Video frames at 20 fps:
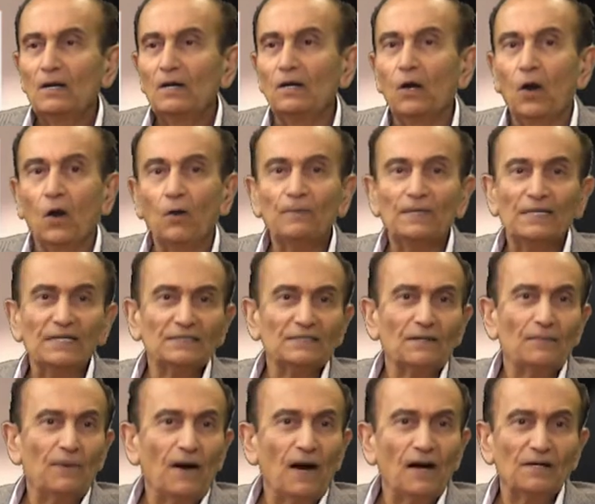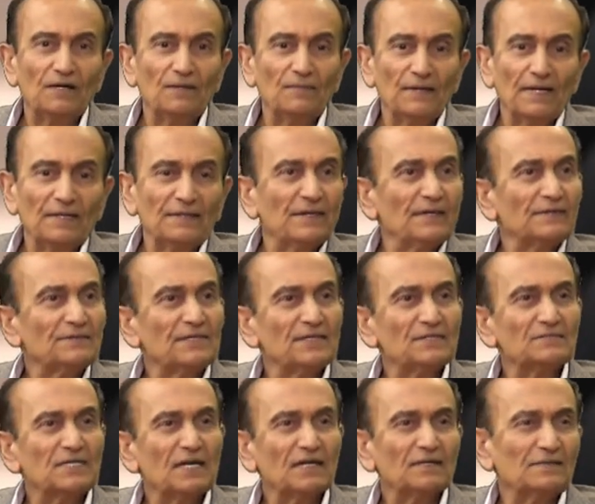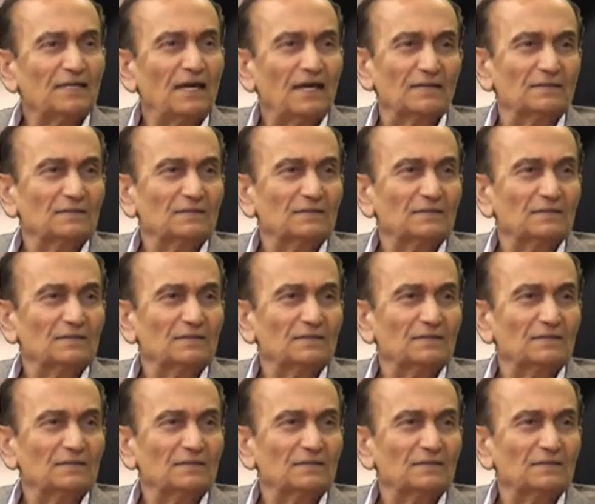lobbying in the parliament and things like that.